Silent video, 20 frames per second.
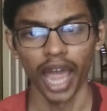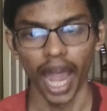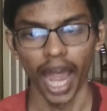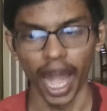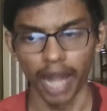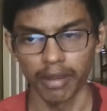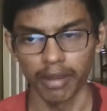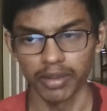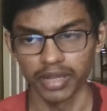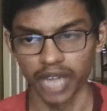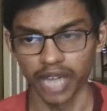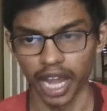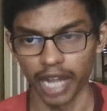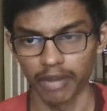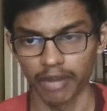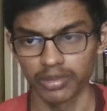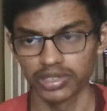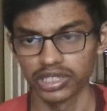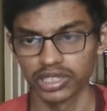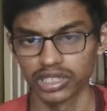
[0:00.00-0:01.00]

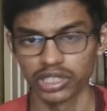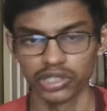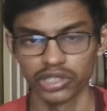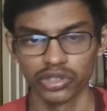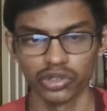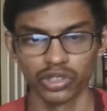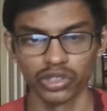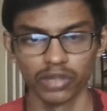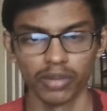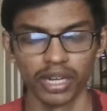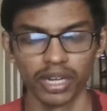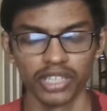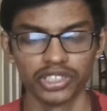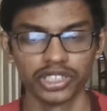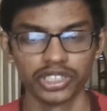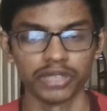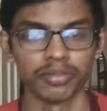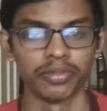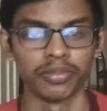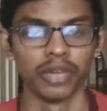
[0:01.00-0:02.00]
administration to the
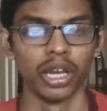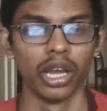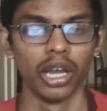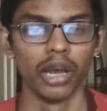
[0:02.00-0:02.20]
bloodstream.